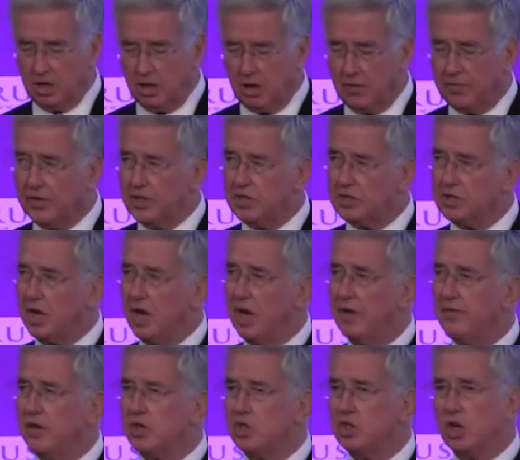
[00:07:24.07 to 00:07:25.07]
of this
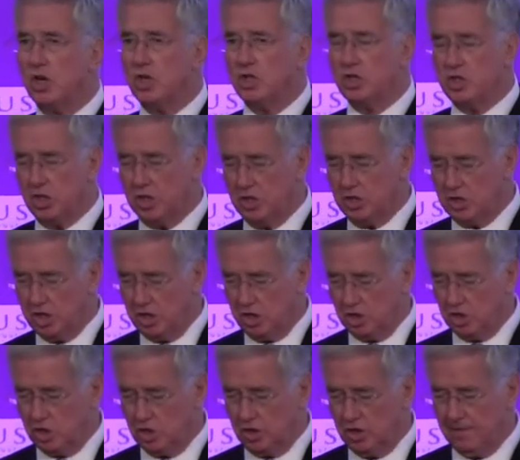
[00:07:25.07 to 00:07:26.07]
ever-changing
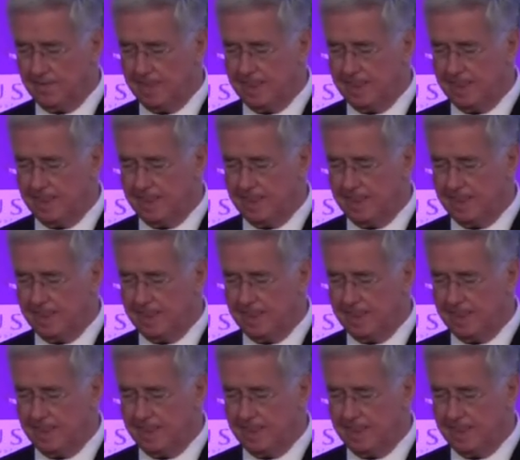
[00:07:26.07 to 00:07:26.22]
danger.